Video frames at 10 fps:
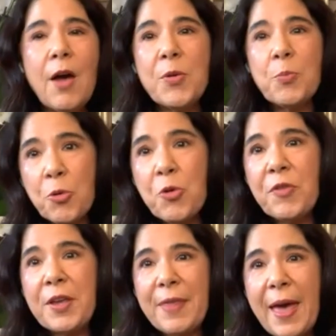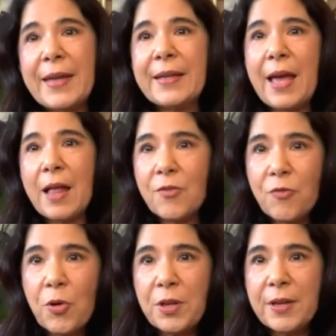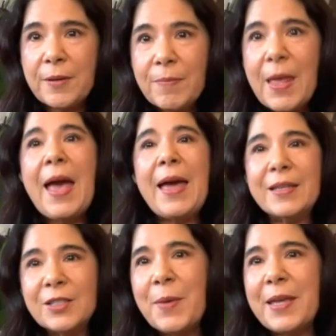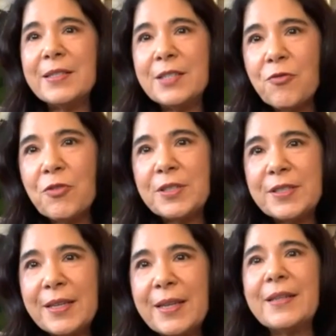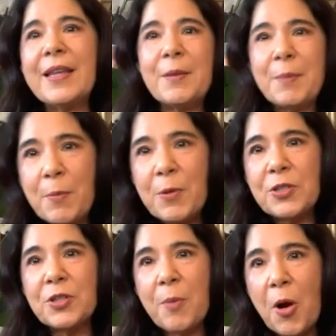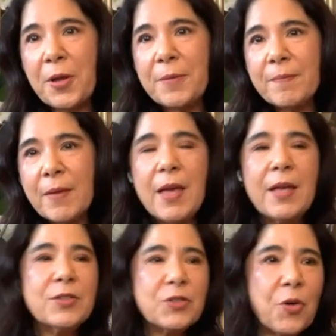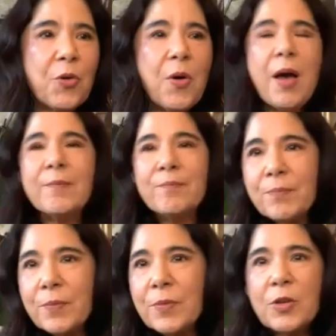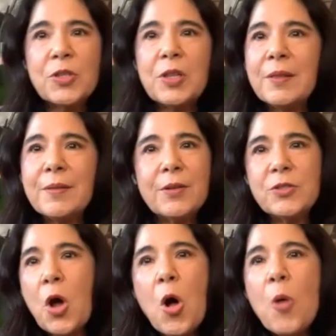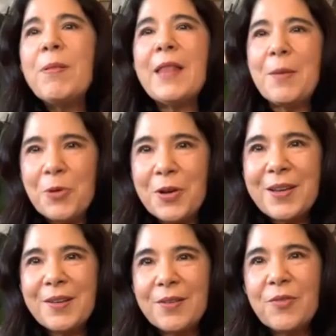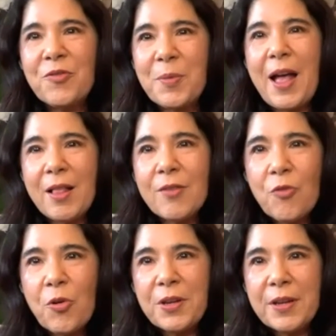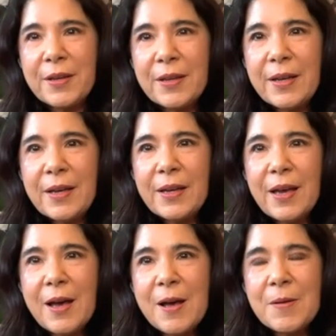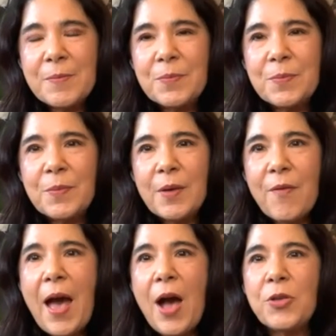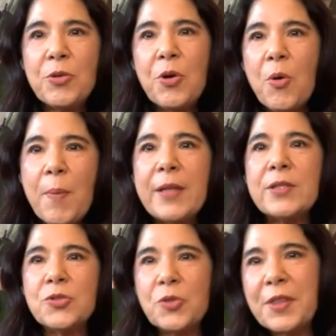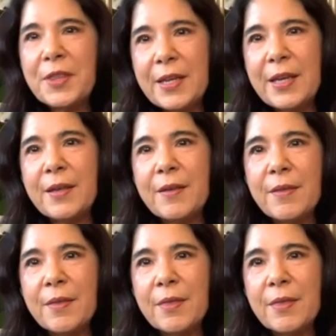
of improving that in California, and it's made a difference in getting people into the market. So there's a there's a whole playbook from California um, of how you go about strengthening